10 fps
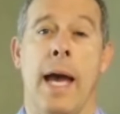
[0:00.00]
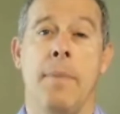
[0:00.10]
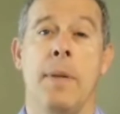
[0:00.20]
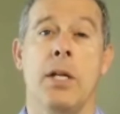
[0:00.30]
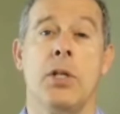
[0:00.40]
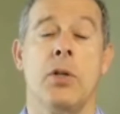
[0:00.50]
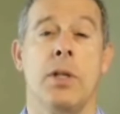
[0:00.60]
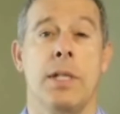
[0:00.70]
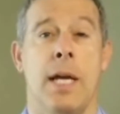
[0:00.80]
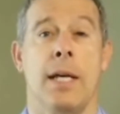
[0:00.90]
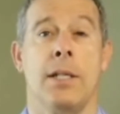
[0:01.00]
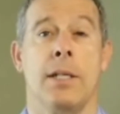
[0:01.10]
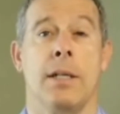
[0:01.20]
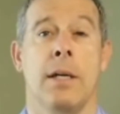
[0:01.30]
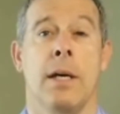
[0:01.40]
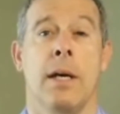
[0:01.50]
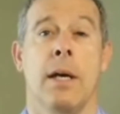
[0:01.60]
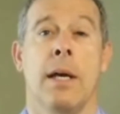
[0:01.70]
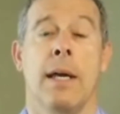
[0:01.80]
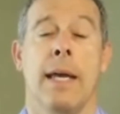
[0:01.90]
administer the test
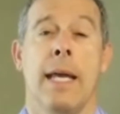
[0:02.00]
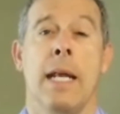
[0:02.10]
in